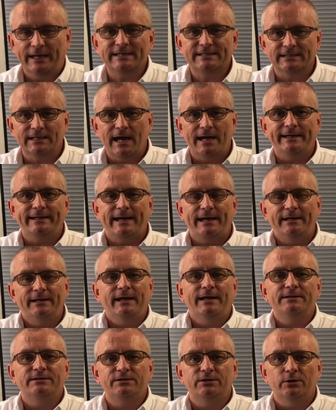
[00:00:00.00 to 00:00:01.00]
It's like getting
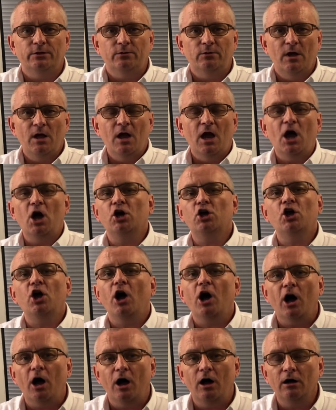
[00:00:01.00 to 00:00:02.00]
into a
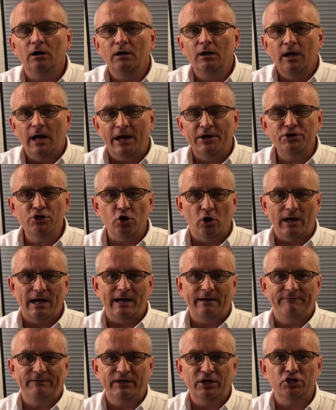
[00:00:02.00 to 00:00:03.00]
car and not
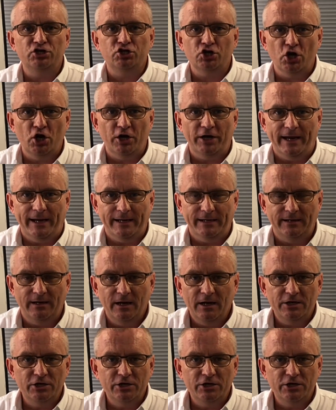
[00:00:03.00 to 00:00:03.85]
having a journey.